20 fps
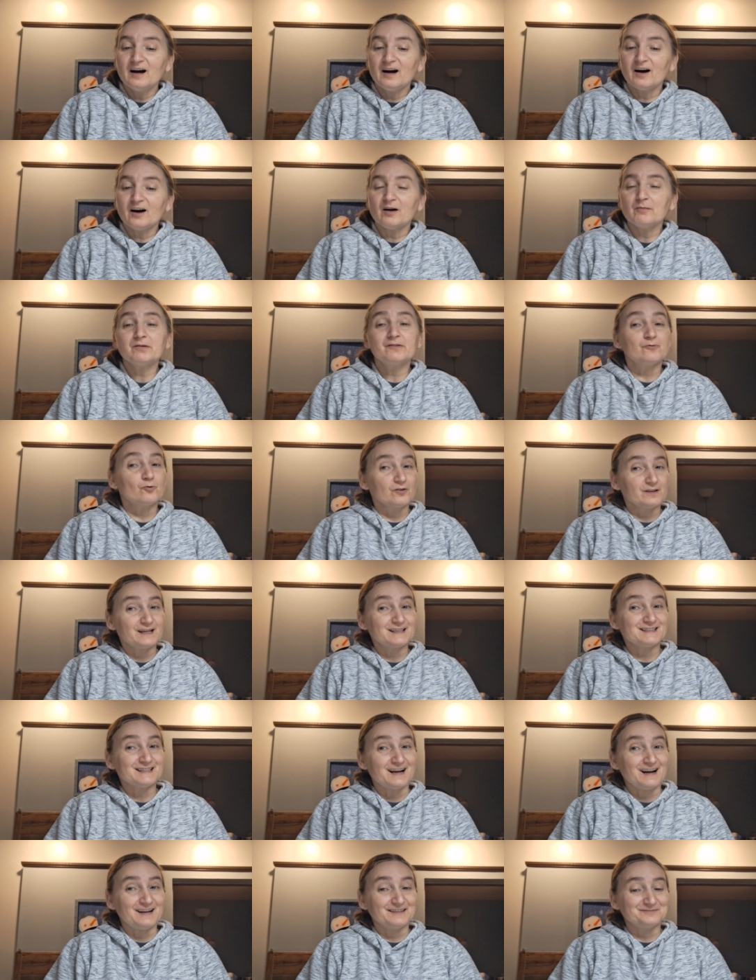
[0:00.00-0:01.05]
uh, before they
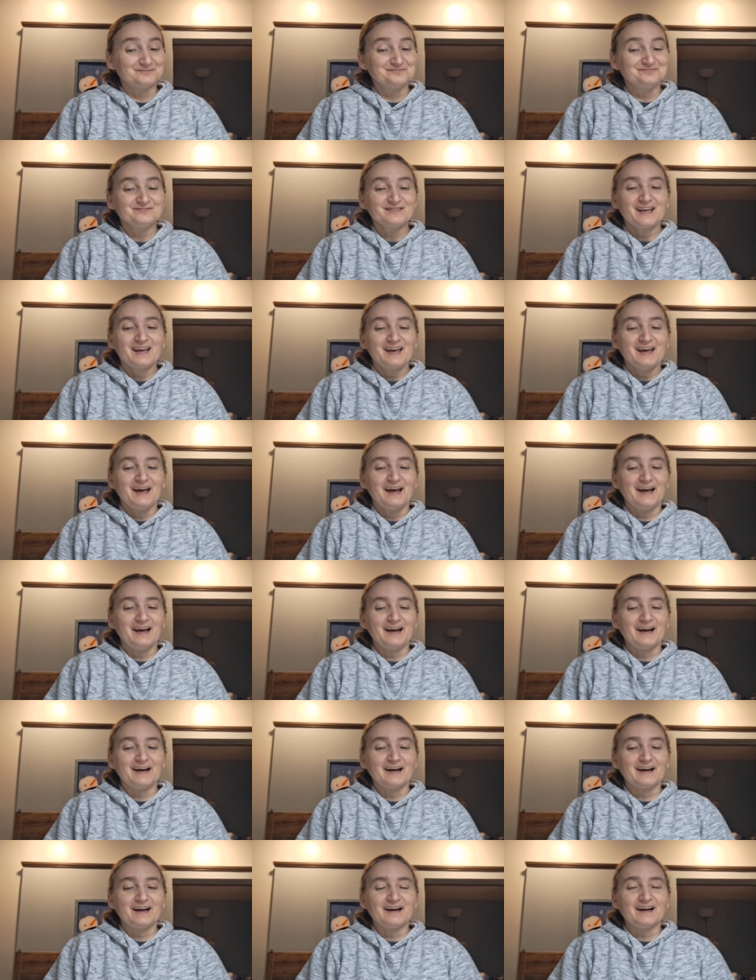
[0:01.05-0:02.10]
sign,
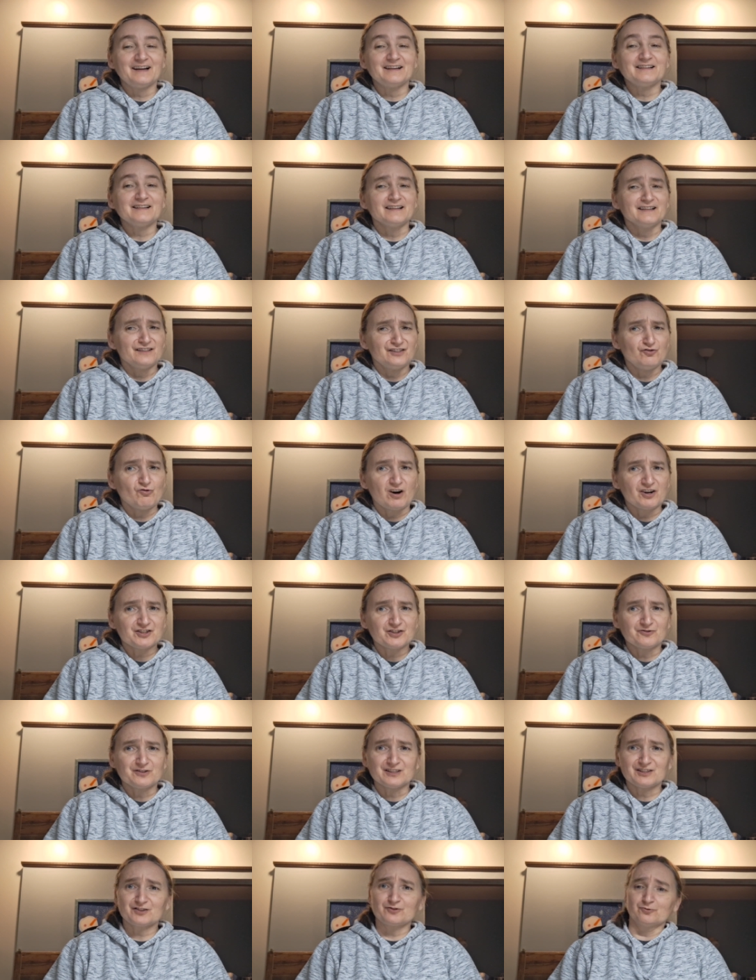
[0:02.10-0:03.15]
and you
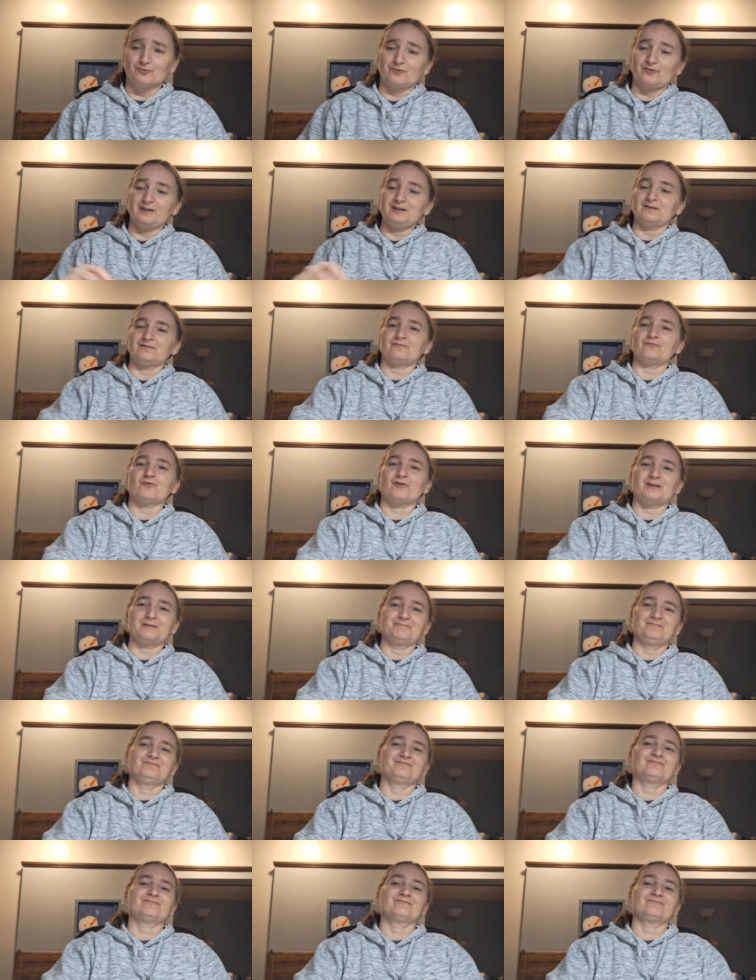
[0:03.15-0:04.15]
also get school credit for it.